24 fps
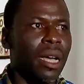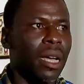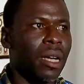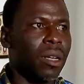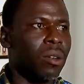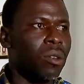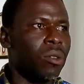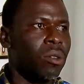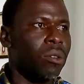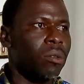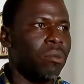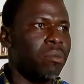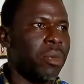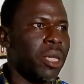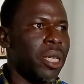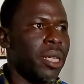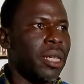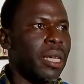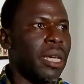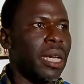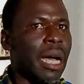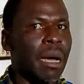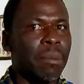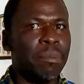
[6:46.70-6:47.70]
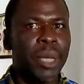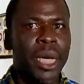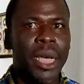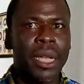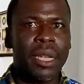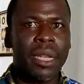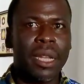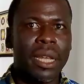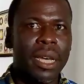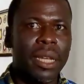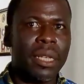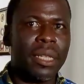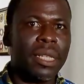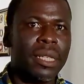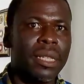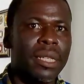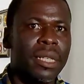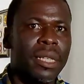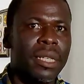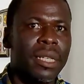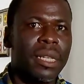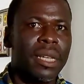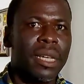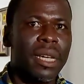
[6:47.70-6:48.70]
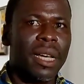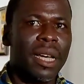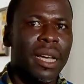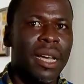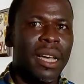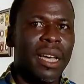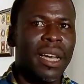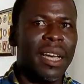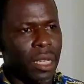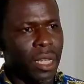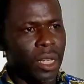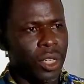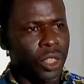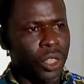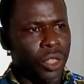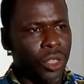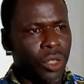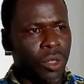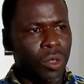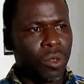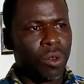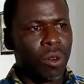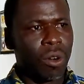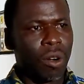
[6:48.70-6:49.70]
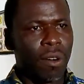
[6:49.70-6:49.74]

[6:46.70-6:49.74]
could be upended. Issue